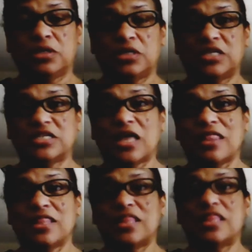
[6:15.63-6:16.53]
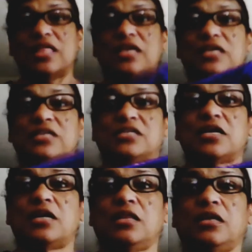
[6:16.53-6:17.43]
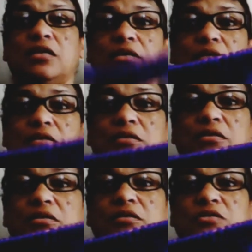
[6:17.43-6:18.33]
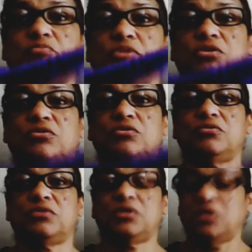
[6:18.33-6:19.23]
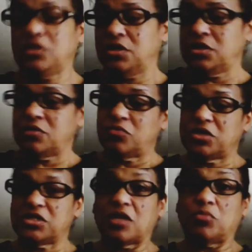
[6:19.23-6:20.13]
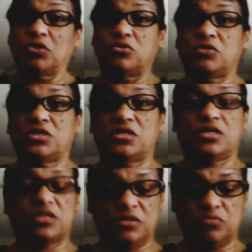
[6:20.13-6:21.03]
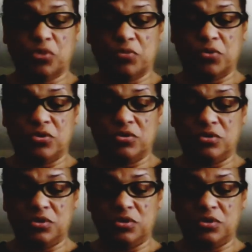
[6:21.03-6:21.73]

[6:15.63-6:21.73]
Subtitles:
It's not. It's kind of like, it looks blue, but it's not blue. It's purple.